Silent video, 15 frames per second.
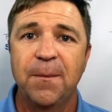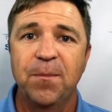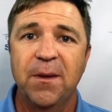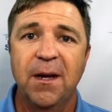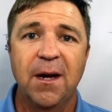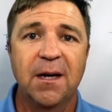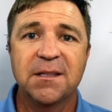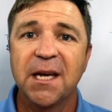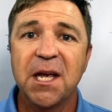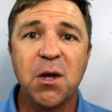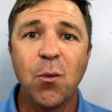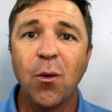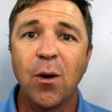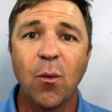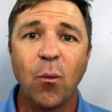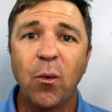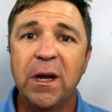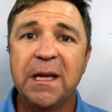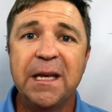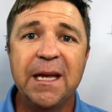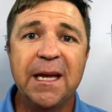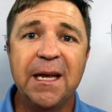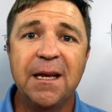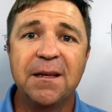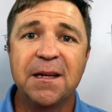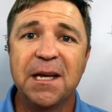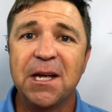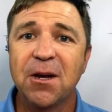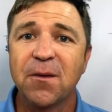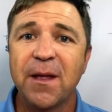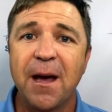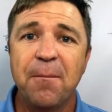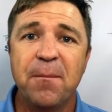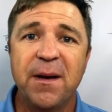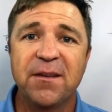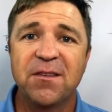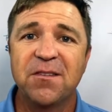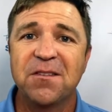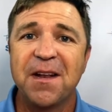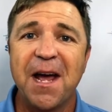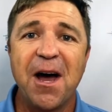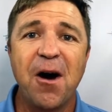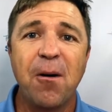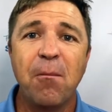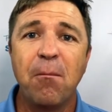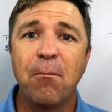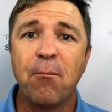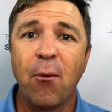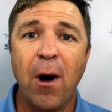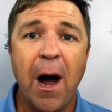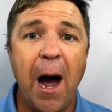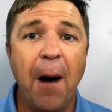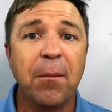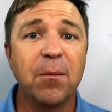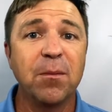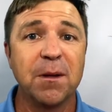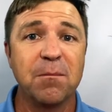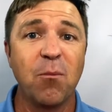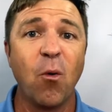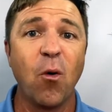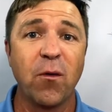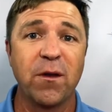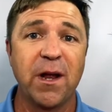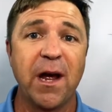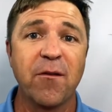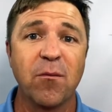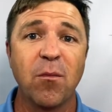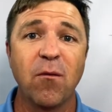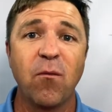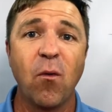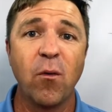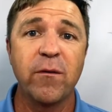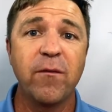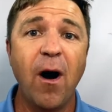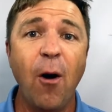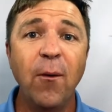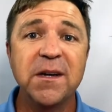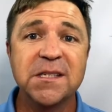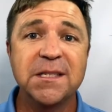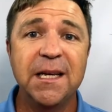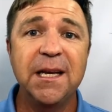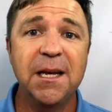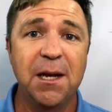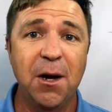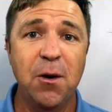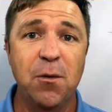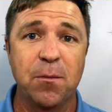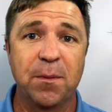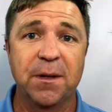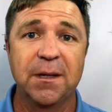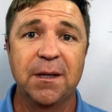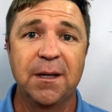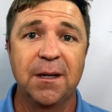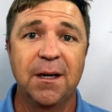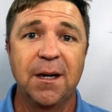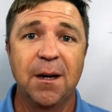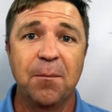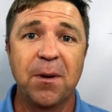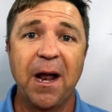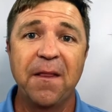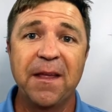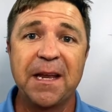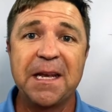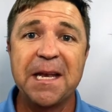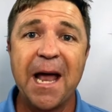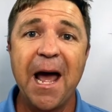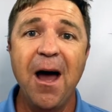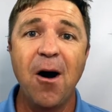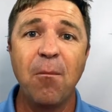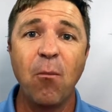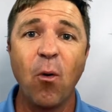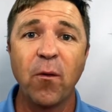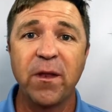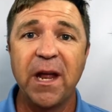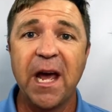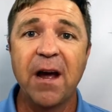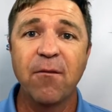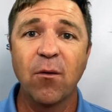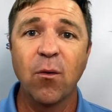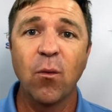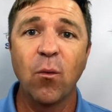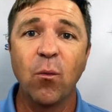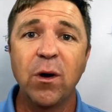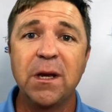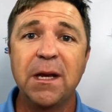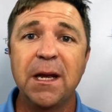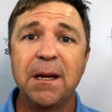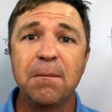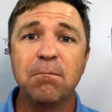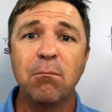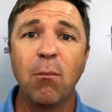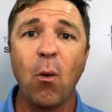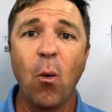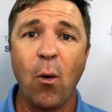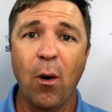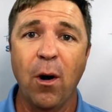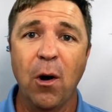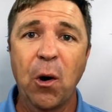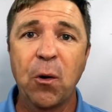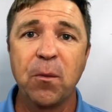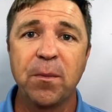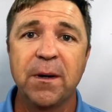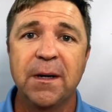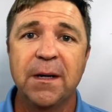Now, I'll tell you what, we need to hear that message now probably more than ever before. We've always needed hope, but I think now more than ever, we need more hope,